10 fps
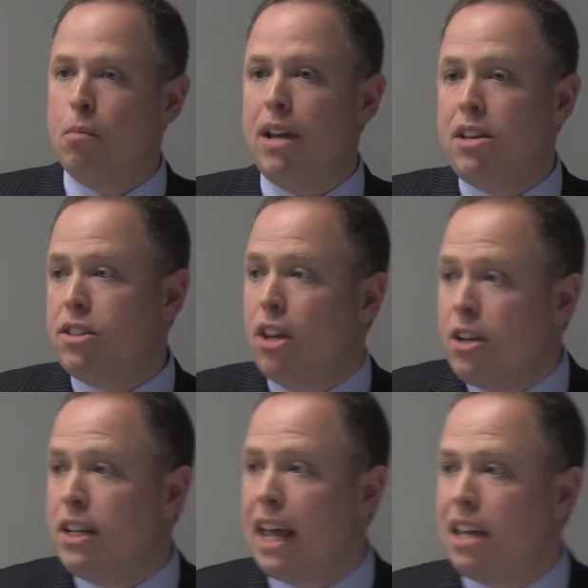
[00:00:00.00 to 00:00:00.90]
But in
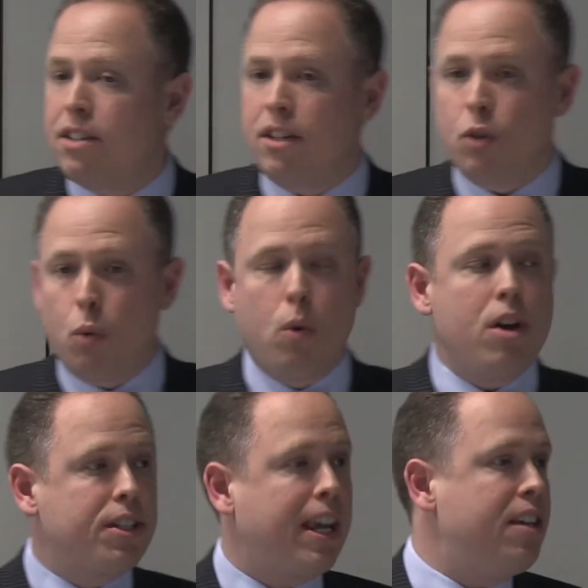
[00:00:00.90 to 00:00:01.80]
certain cases, or
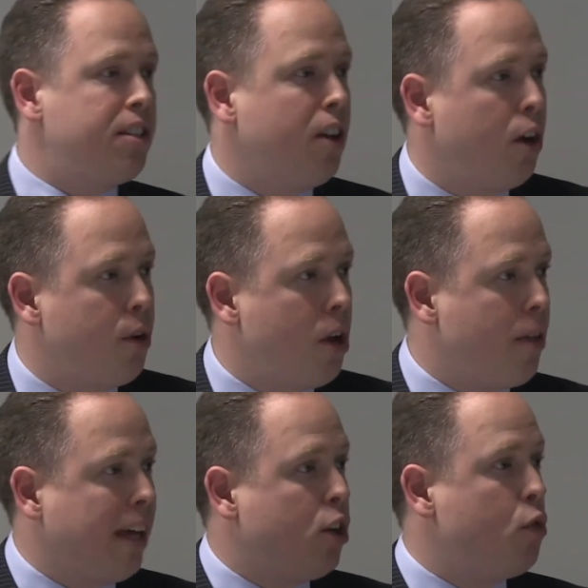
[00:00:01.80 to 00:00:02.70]
worst case scenario,
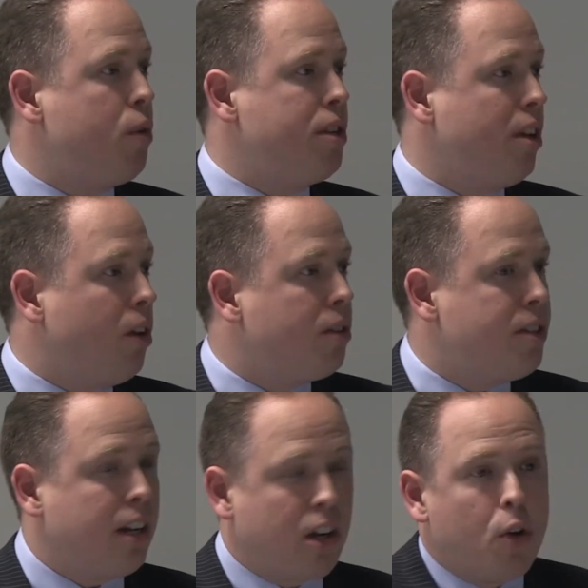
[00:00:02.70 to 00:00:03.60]
that could
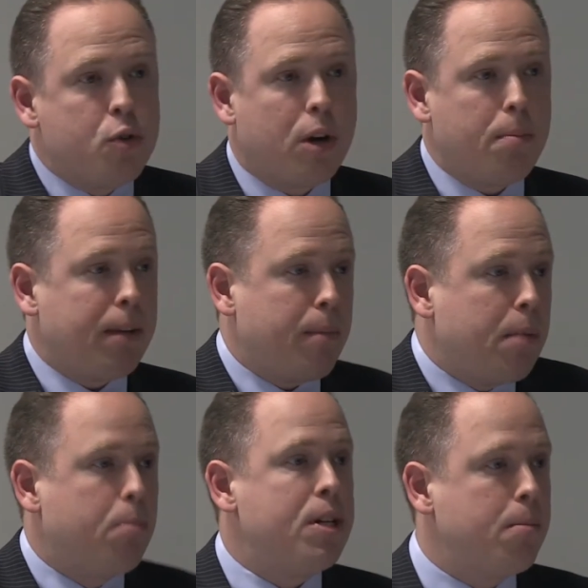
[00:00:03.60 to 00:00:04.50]
result in a contract
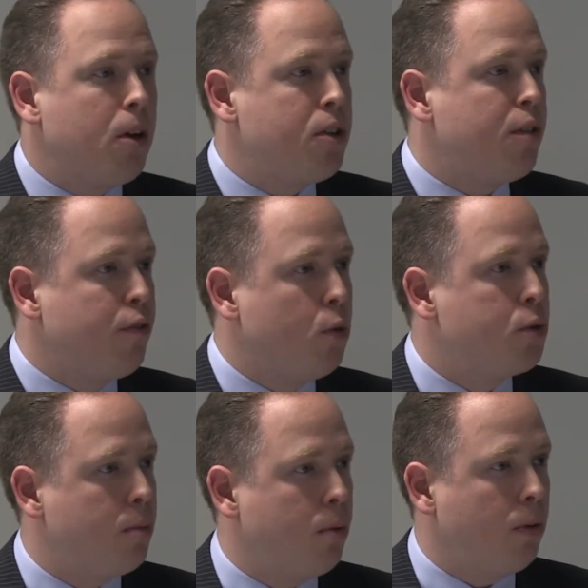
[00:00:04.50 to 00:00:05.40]
being pretty much
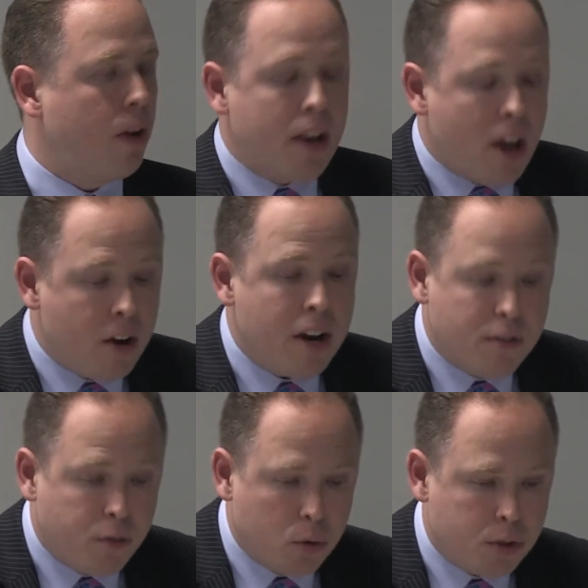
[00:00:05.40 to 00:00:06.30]

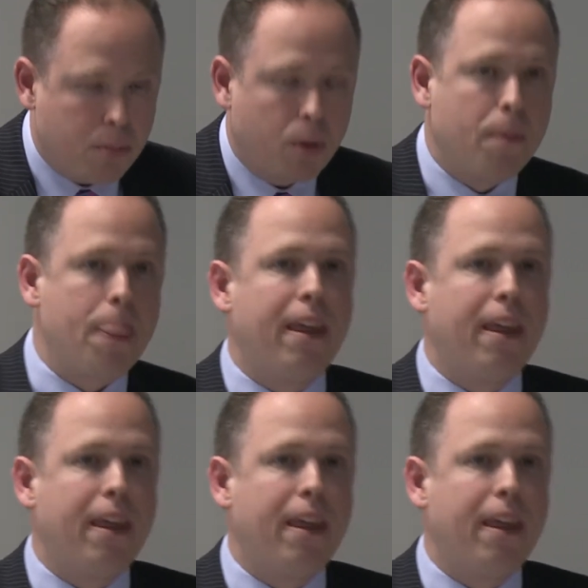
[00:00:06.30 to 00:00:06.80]
unenforceable.